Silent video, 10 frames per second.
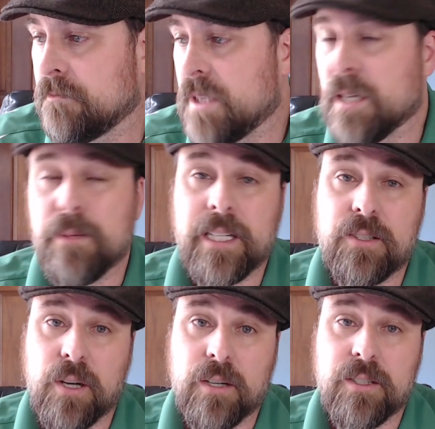are being
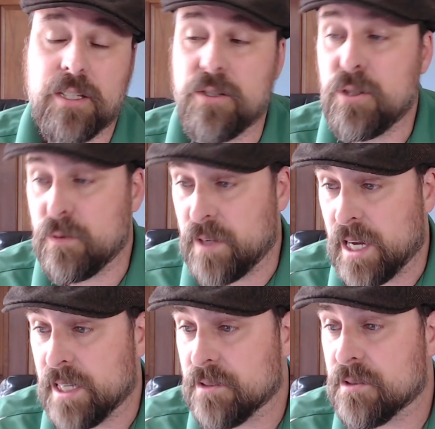charged as
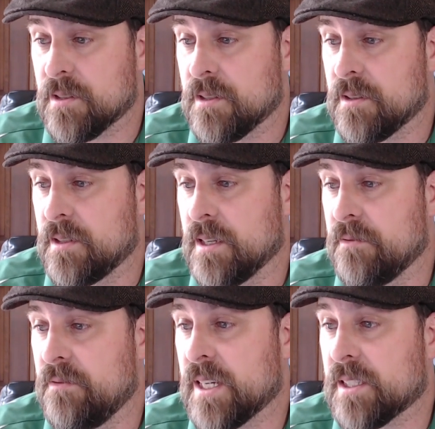juveniles. The
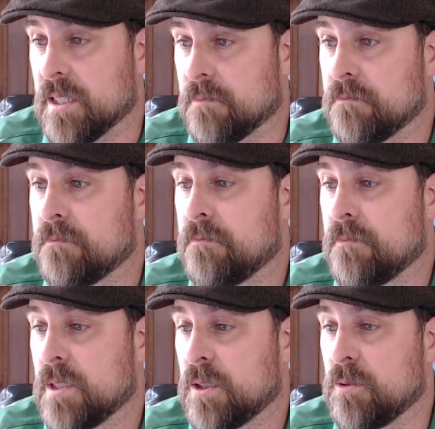victim
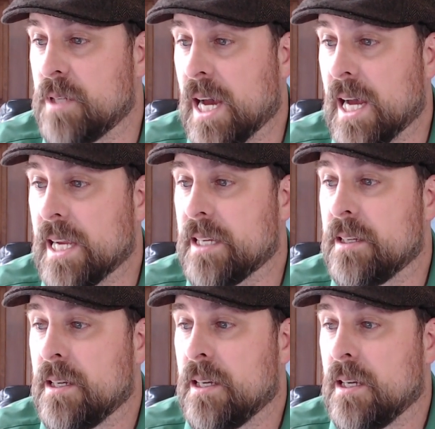who died
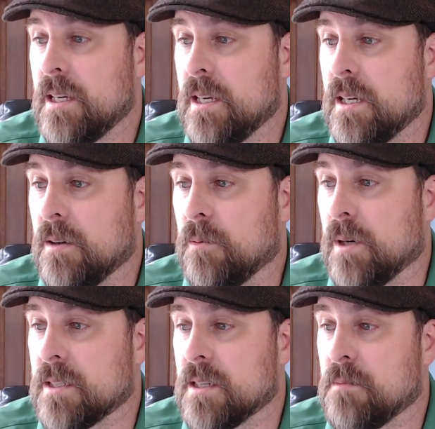
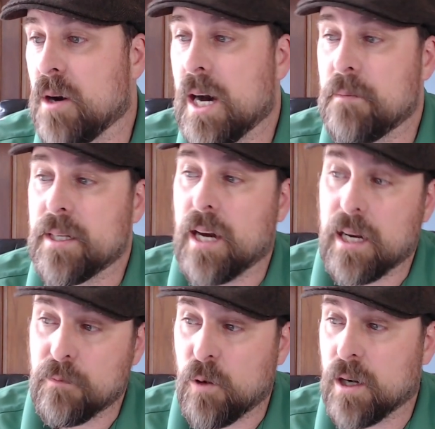was a Mohammad
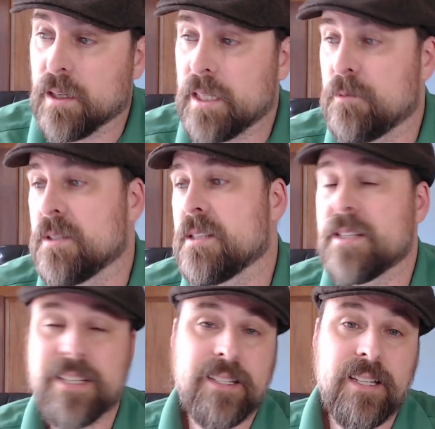Anwar. He was a
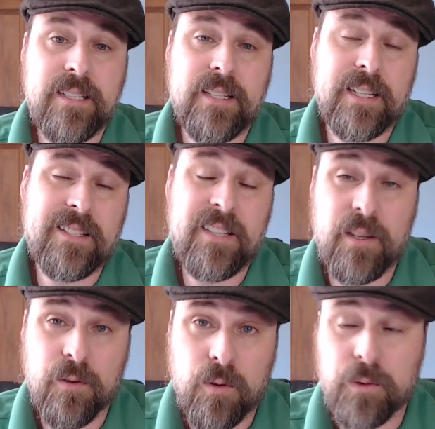
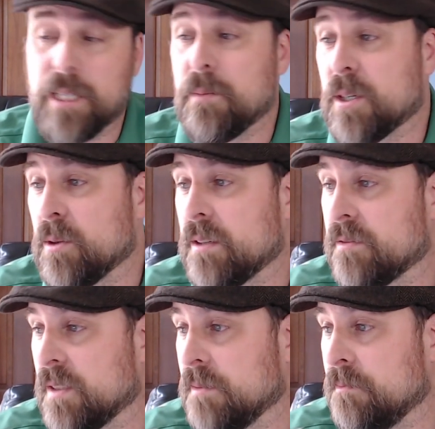66-year-old immigrant
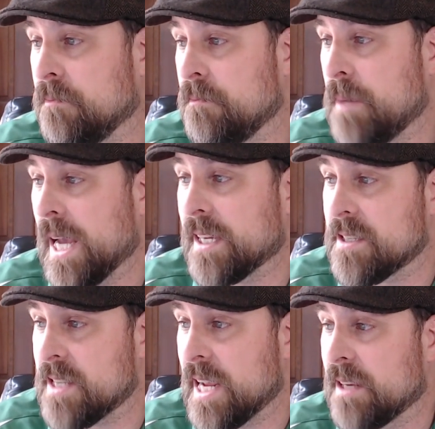from
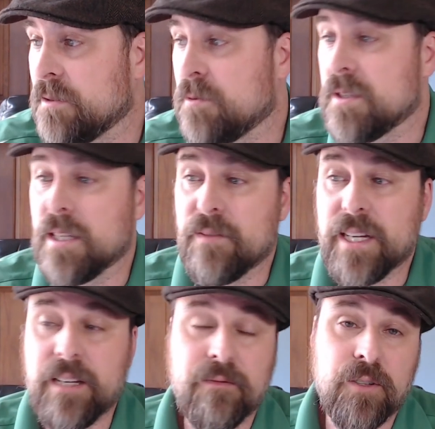Pakistan who was
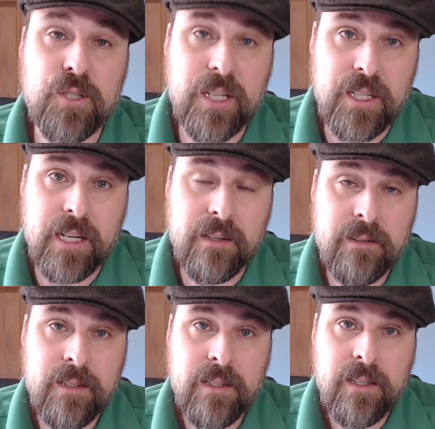living in Virginia.
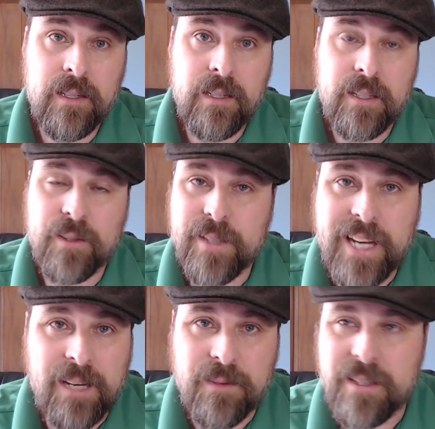You know, he
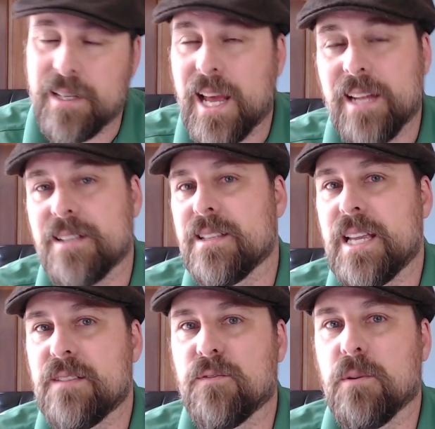came to the United
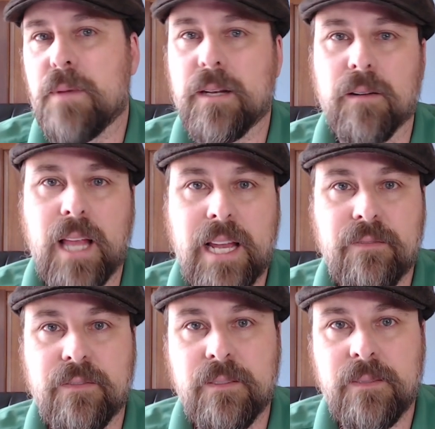States for a better life,